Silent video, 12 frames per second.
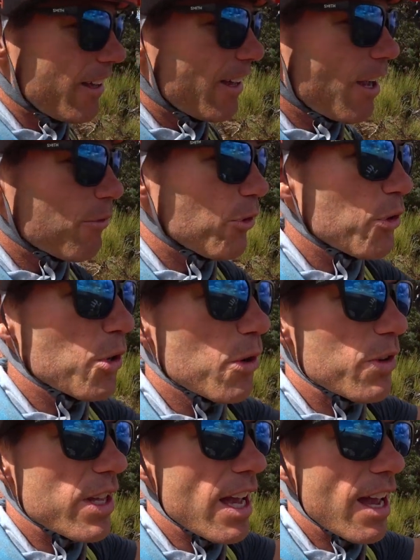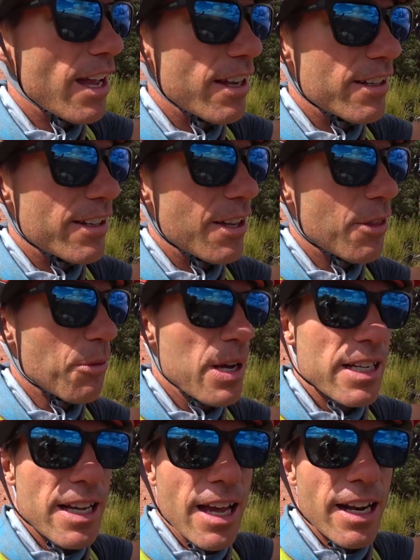I flew it over the edge, the
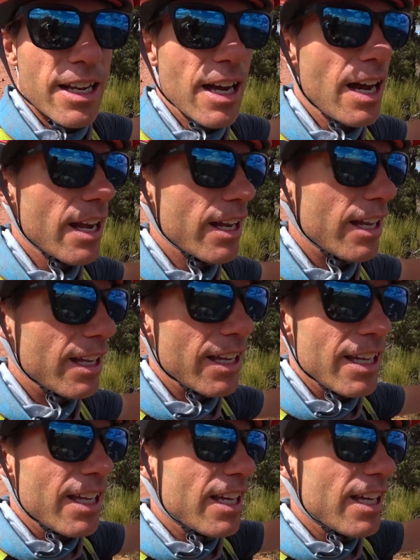wind kind of caught it,